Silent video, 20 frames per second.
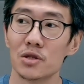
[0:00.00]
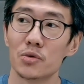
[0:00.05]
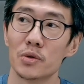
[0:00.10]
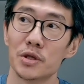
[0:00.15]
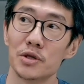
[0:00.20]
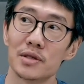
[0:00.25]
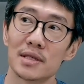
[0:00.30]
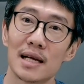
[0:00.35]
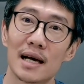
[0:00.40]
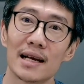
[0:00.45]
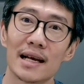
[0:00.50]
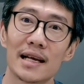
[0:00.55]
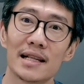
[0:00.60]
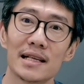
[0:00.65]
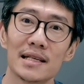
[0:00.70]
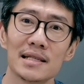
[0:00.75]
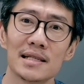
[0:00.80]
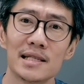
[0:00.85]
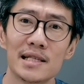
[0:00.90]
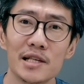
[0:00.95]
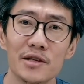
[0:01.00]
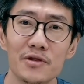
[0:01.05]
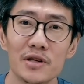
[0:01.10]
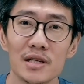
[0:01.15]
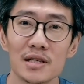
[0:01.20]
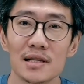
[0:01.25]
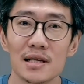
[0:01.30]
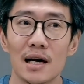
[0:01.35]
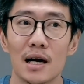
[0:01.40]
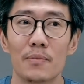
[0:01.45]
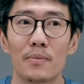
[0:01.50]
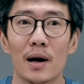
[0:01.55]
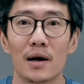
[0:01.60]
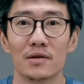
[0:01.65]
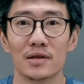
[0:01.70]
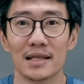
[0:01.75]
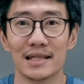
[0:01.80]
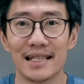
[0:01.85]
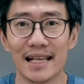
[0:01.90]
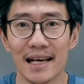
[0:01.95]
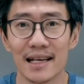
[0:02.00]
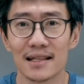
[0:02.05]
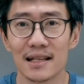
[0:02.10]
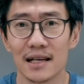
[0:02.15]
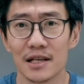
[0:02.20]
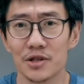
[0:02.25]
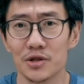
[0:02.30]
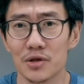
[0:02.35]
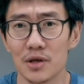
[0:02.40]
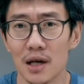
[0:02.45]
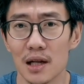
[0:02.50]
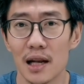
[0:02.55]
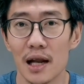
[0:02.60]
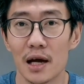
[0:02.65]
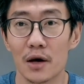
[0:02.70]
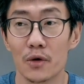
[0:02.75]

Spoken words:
when you start getting serious about the data you collect,